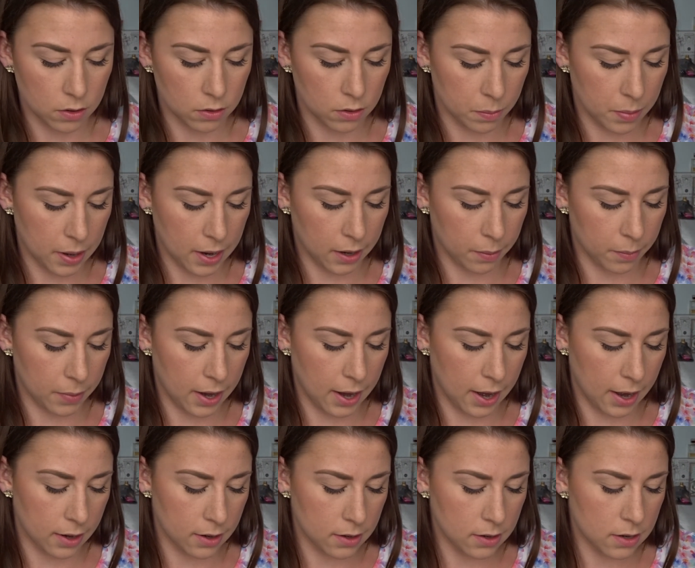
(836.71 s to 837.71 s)
on the back of my
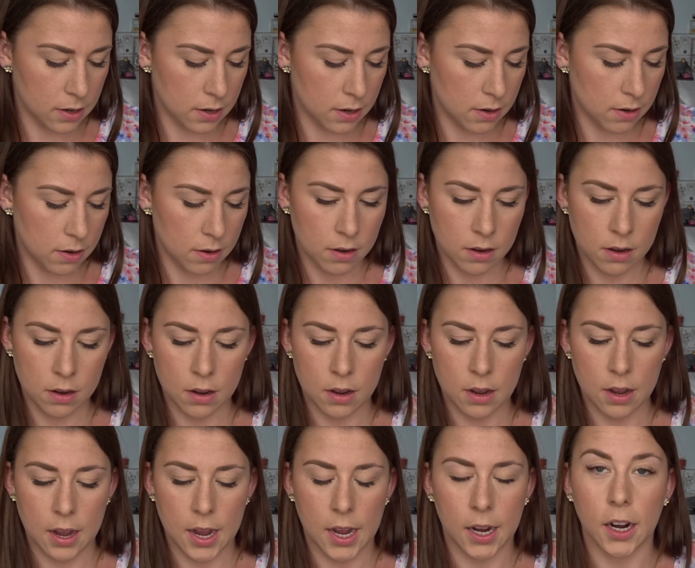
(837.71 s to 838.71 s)
hand
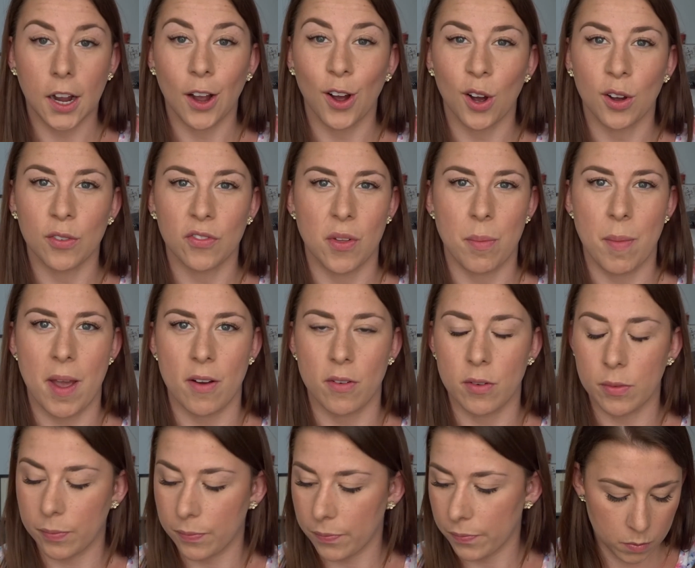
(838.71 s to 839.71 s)
and carve them
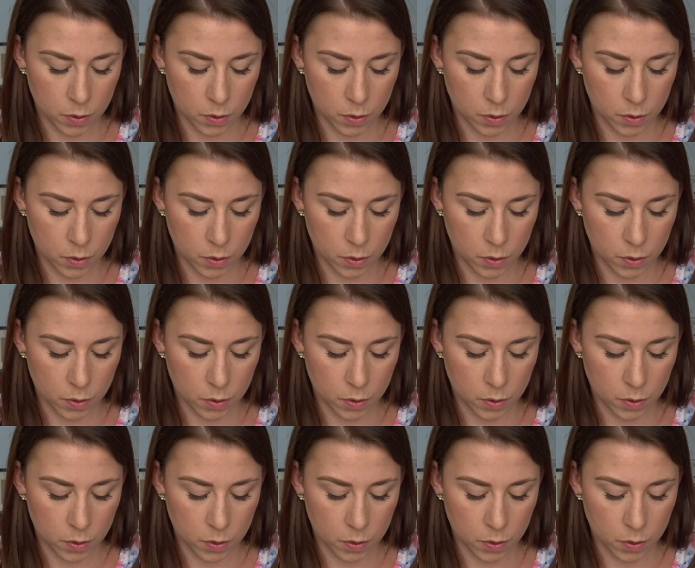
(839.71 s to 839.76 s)
out.